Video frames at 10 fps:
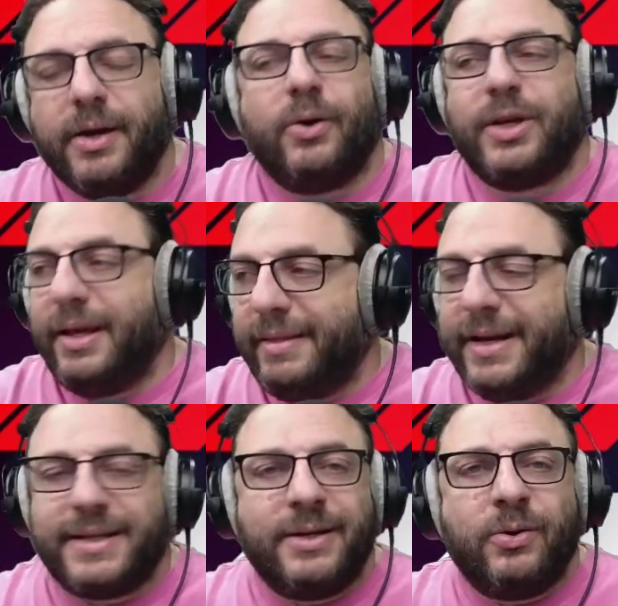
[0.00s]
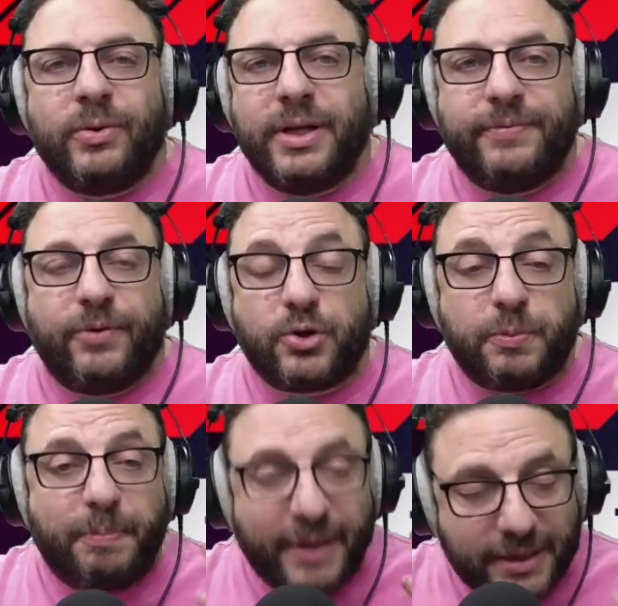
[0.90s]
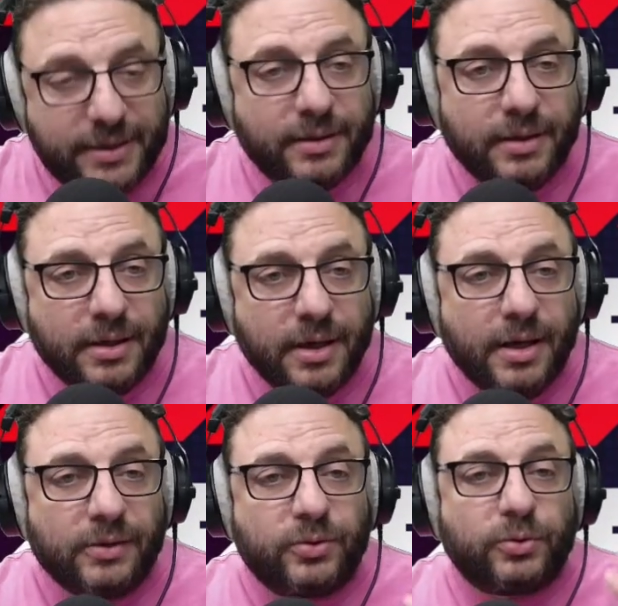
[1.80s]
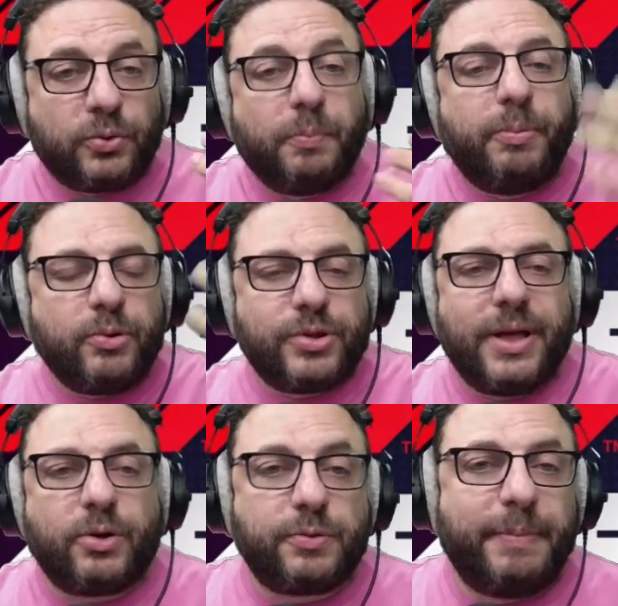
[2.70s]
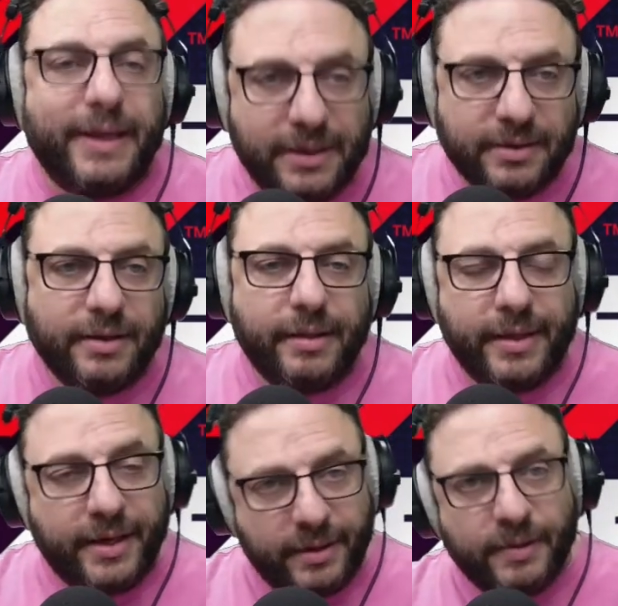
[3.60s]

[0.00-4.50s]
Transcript: Okay, there is no need for speed to boost our speed there.